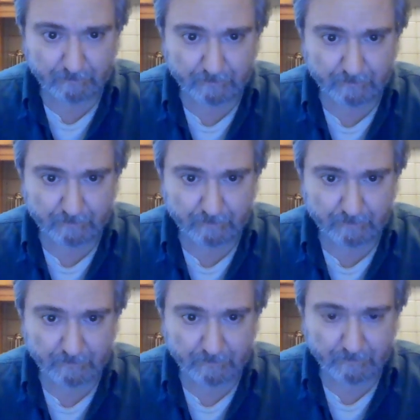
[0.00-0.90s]

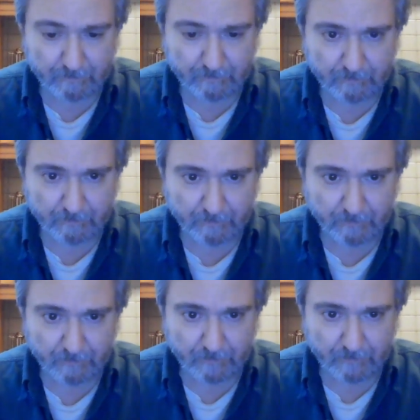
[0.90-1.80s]

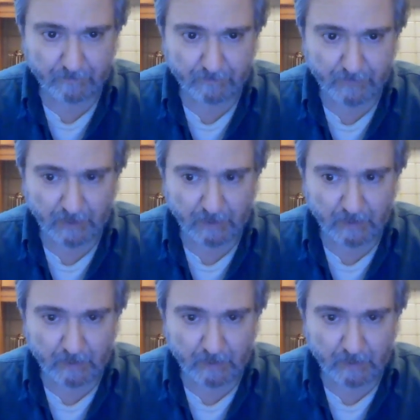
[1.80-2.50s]
Nothing is said.